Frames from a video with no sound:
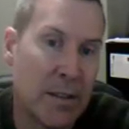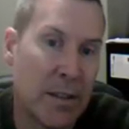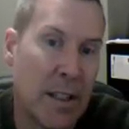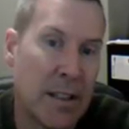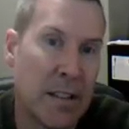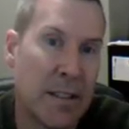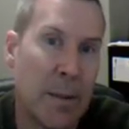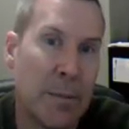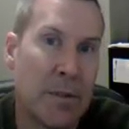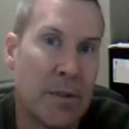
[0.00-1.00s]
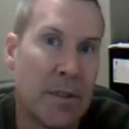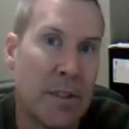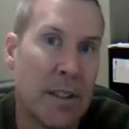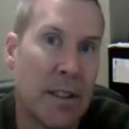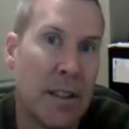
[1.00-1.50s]
as an example.
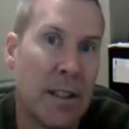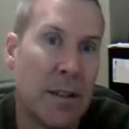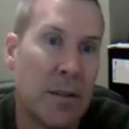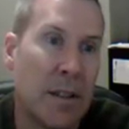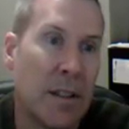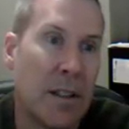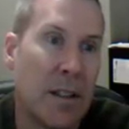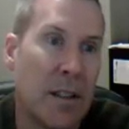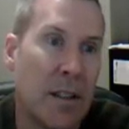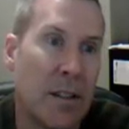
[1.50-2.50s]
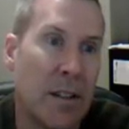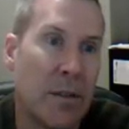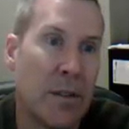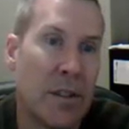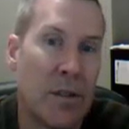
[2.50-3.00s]
There you go,
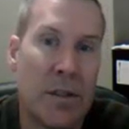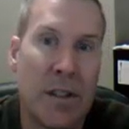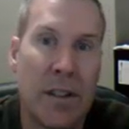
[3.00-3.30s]
there's the short sales.